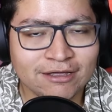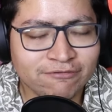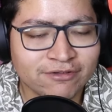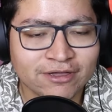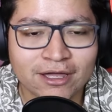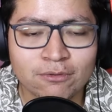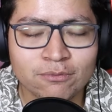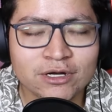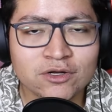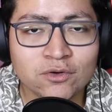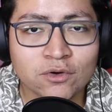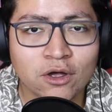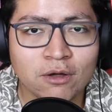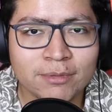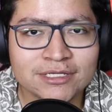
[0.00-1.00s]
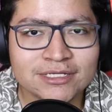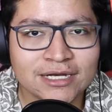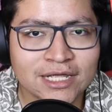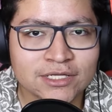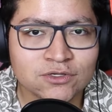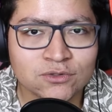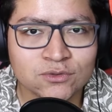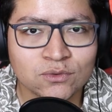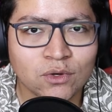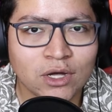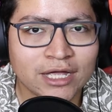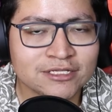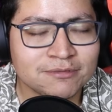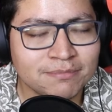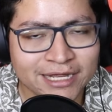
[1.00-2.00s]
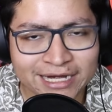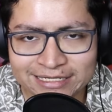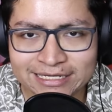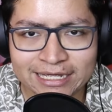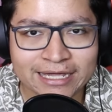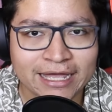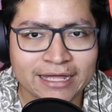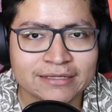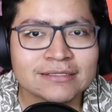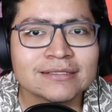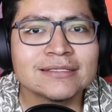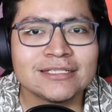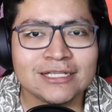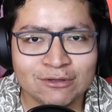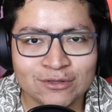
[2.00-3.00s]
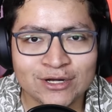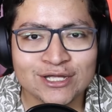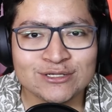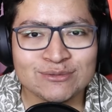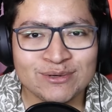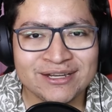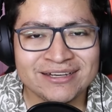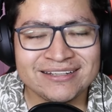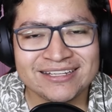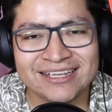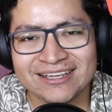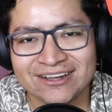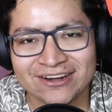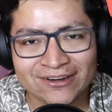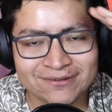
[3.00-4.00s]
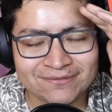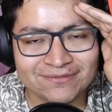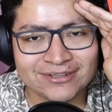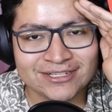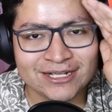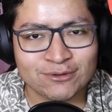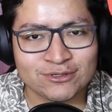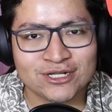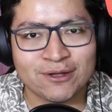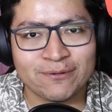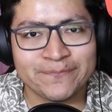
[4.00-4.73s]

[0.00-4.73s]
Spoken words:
I'll read your comments and answer to as many as I can. See you in the next one. Take care. Ciao, ciao.